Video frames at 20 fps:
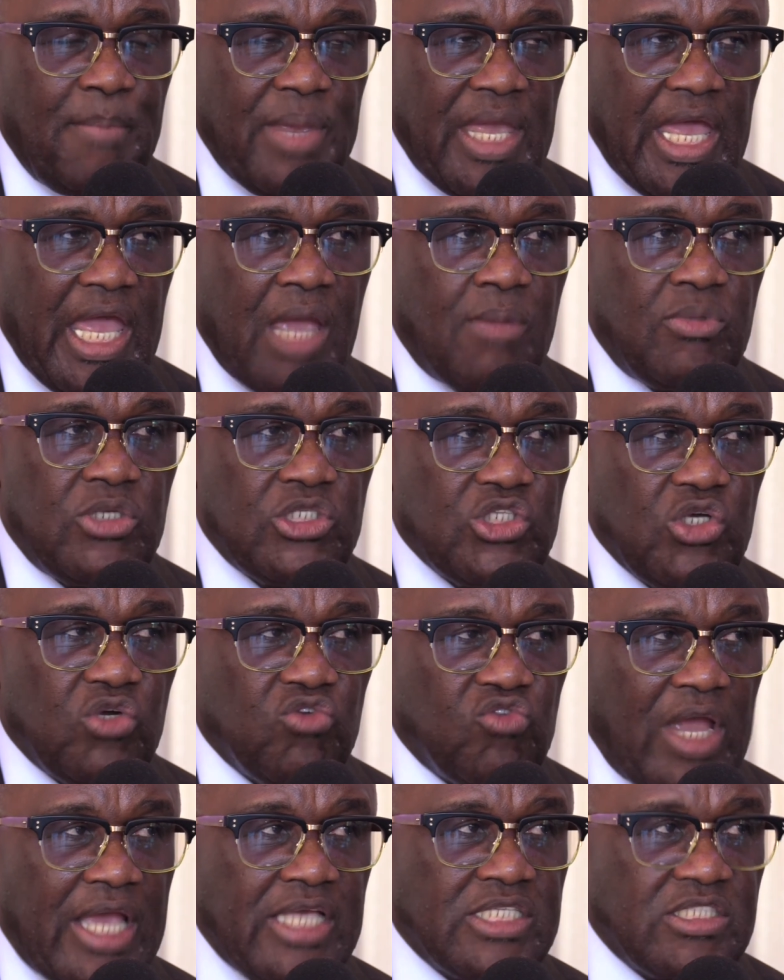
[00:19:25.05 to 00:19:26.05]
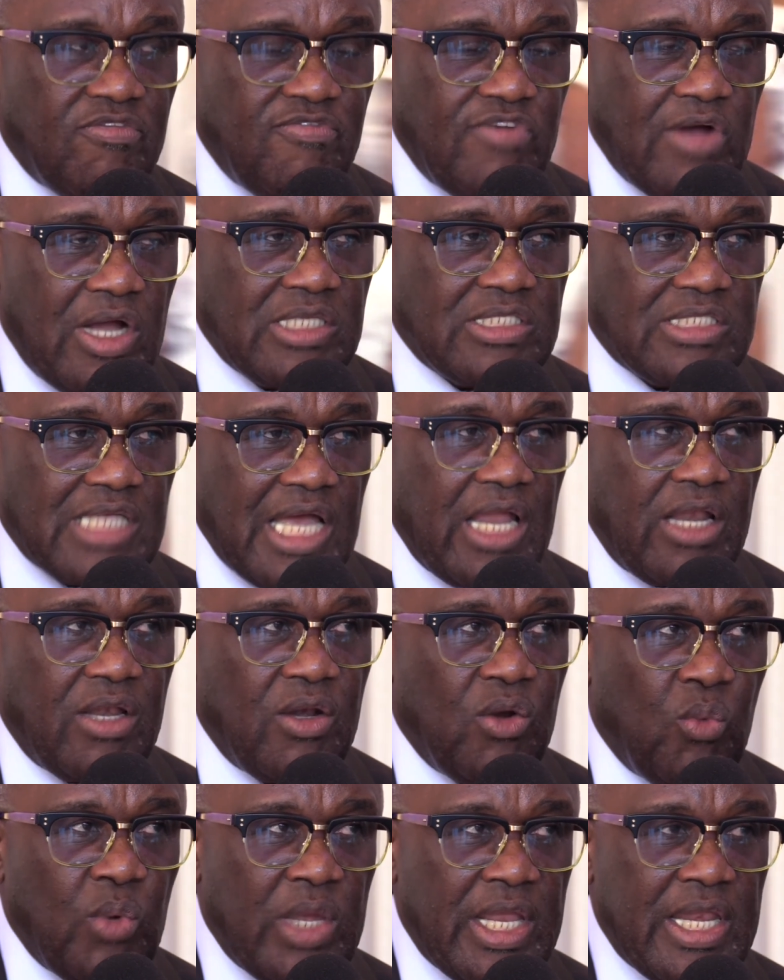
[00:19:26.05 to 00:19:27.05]
be able to raise the funds that
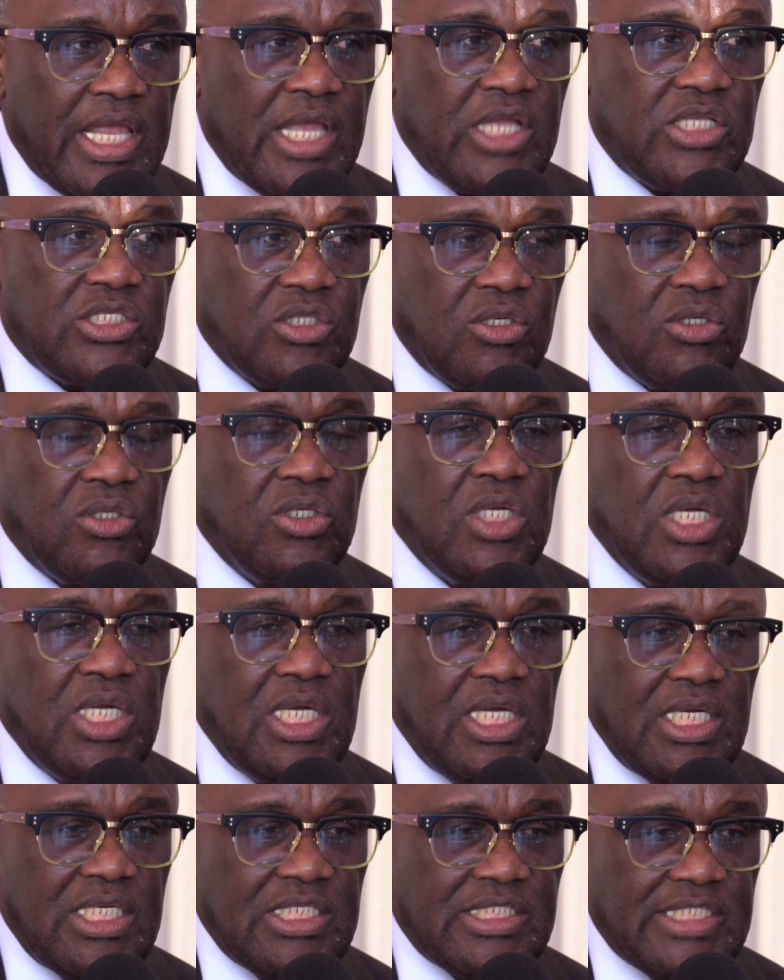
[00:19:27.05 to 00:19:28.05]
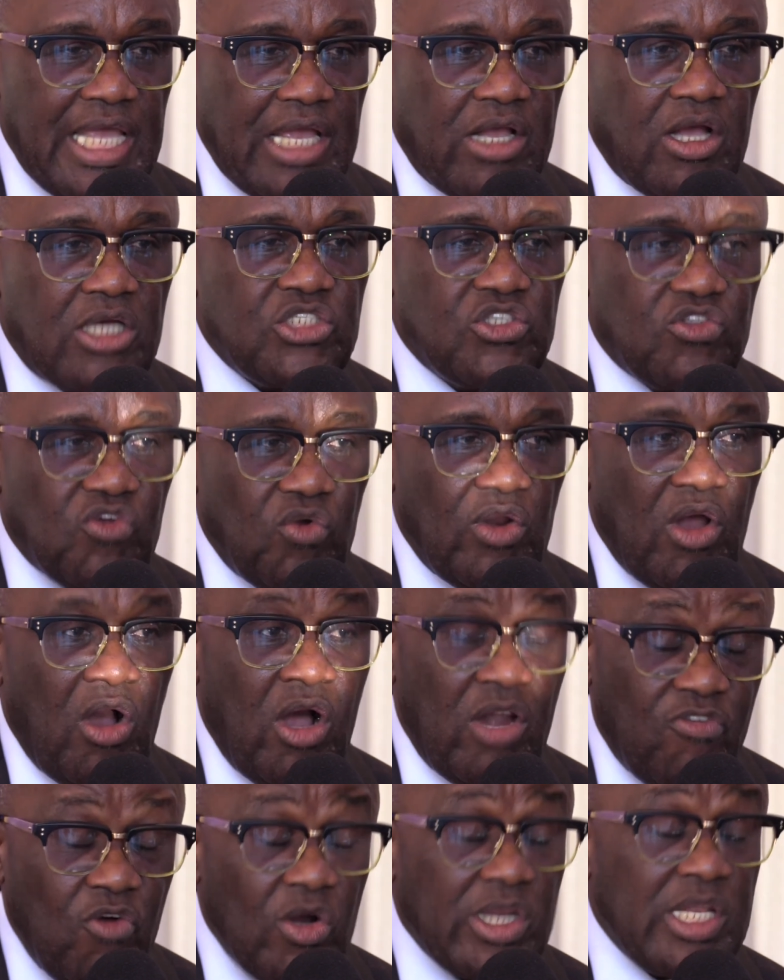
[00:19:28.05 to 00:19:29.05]
we need to take us through
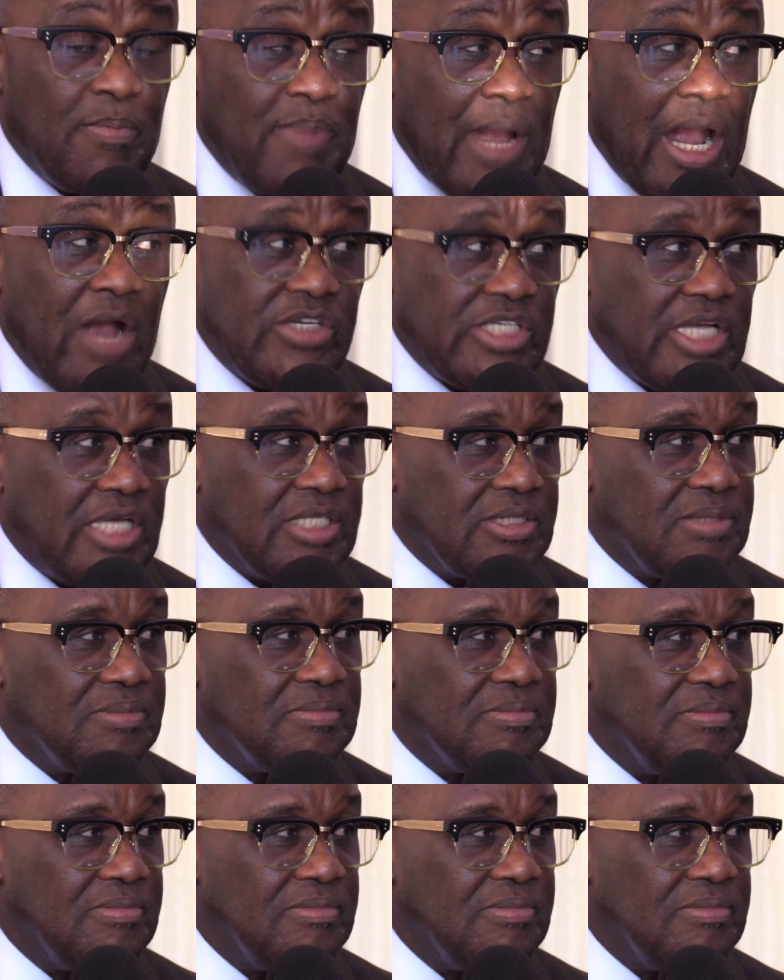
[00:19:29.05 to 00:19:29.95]
all 14 parishes.